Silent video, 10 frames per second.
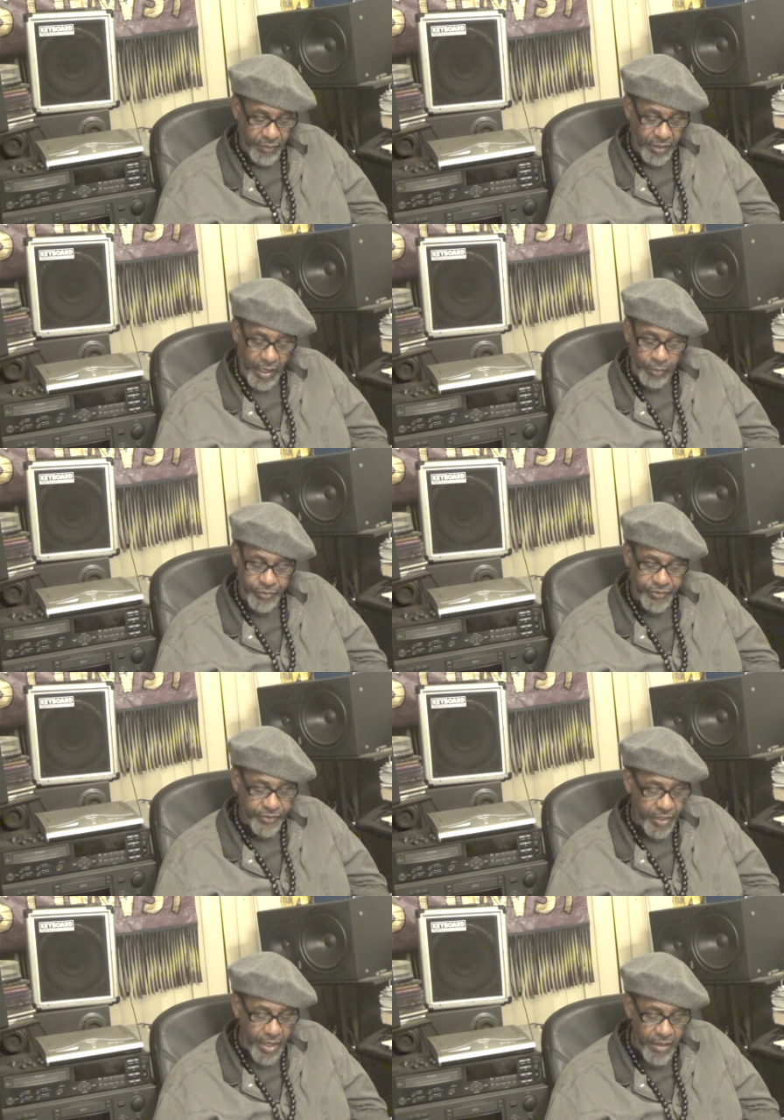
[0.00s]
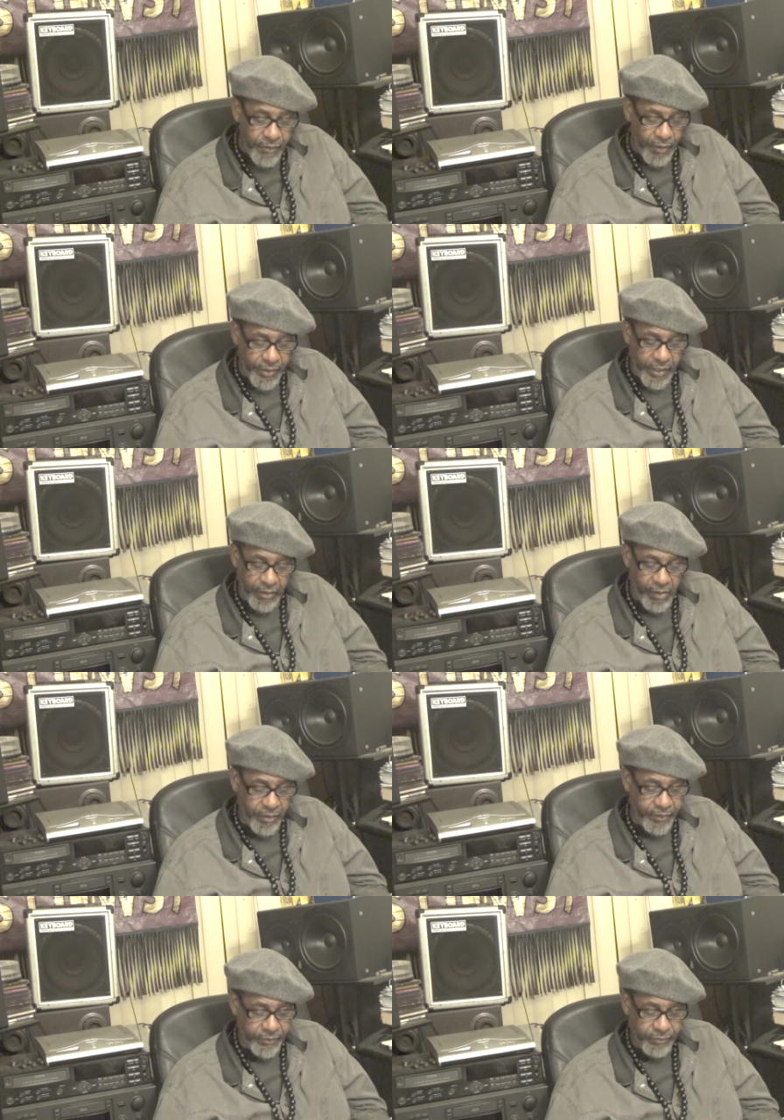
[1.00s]
and I will save her that
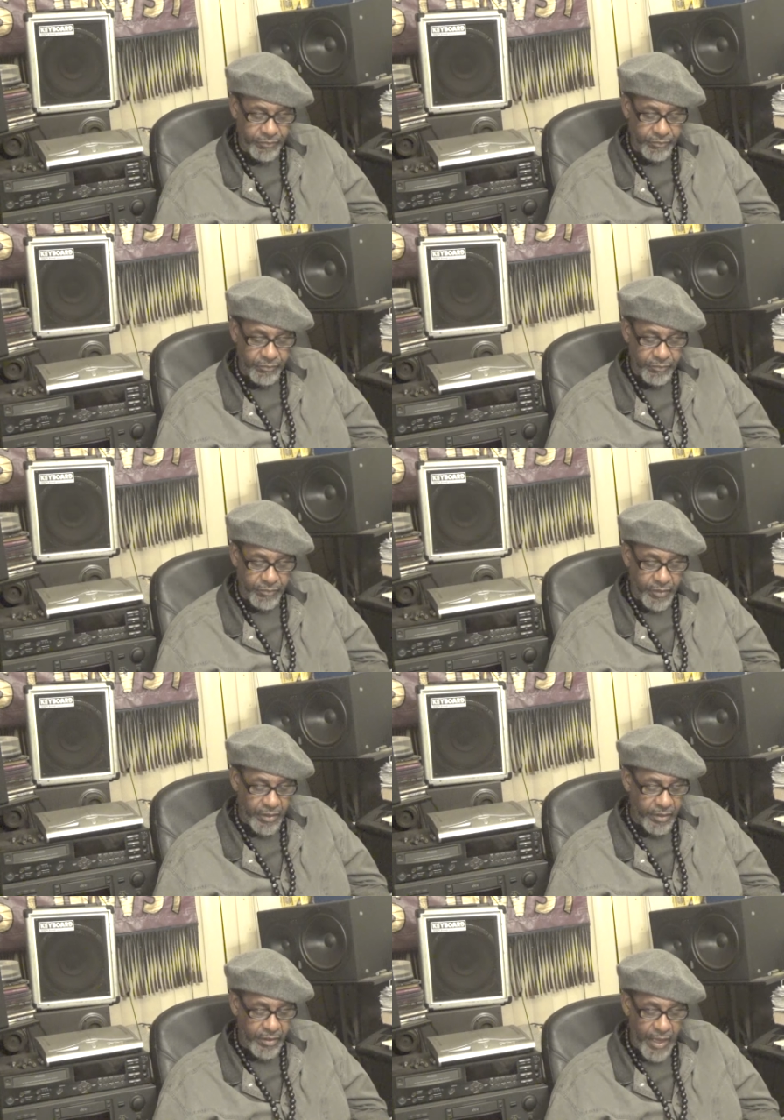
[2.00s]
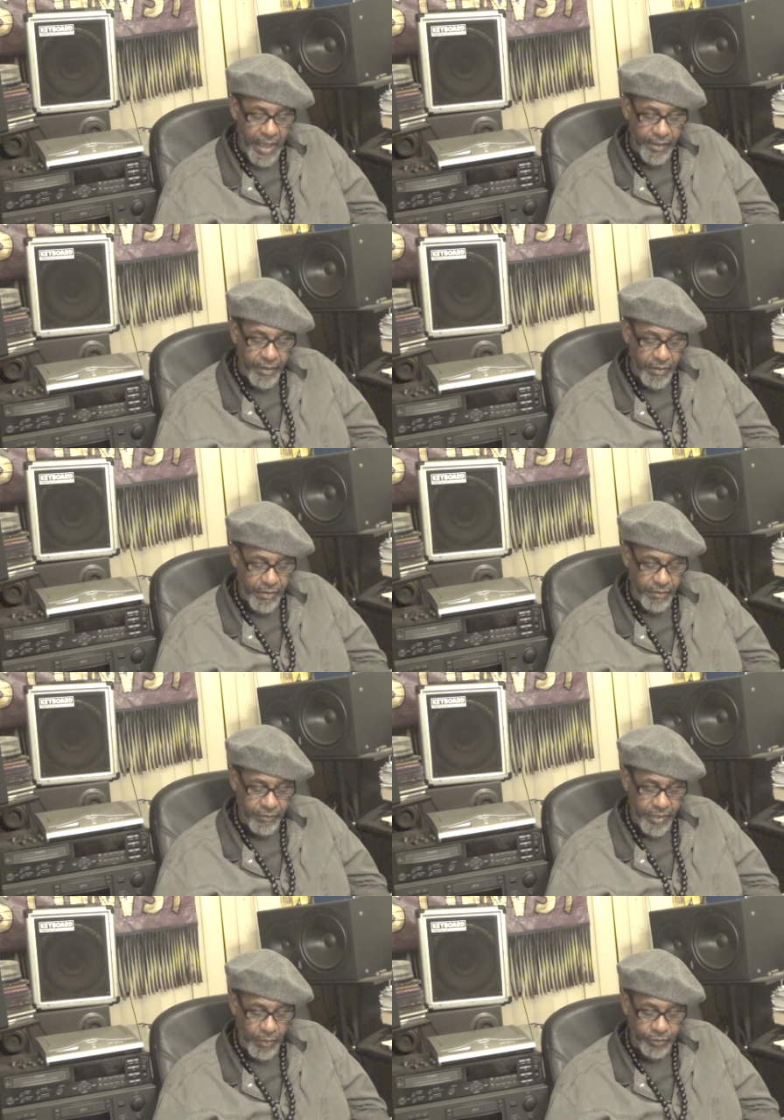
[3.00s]
hardeth, and gather her
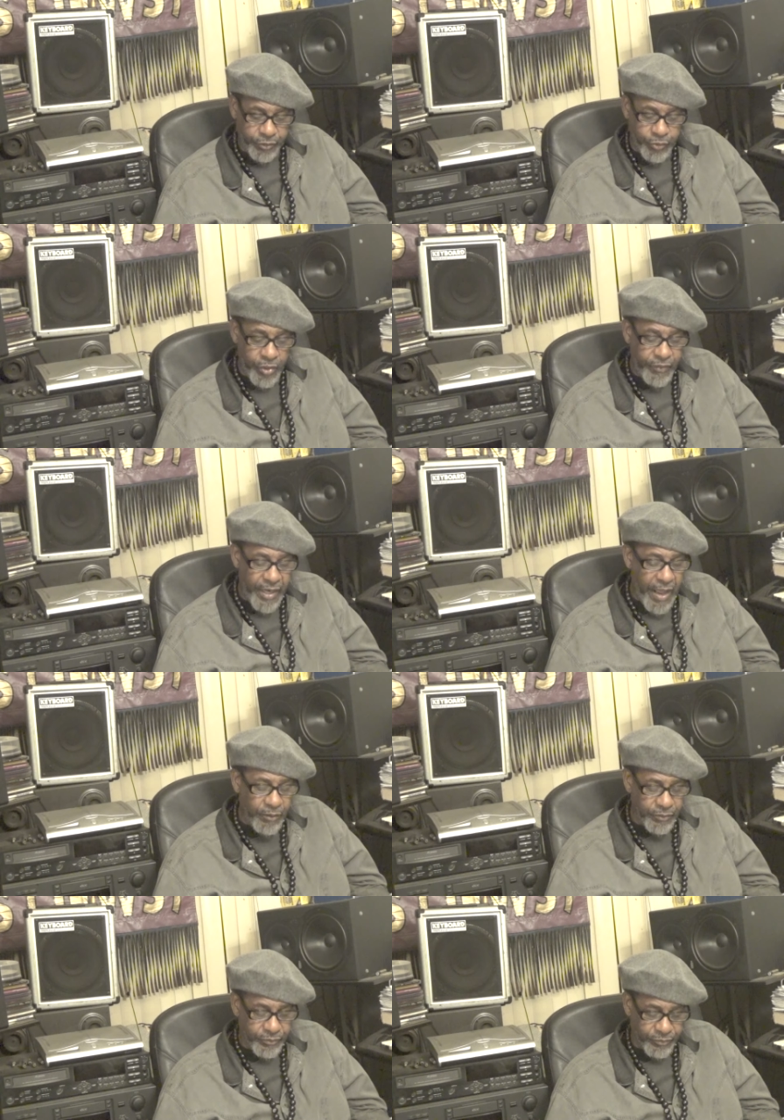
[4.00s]
that was driven out.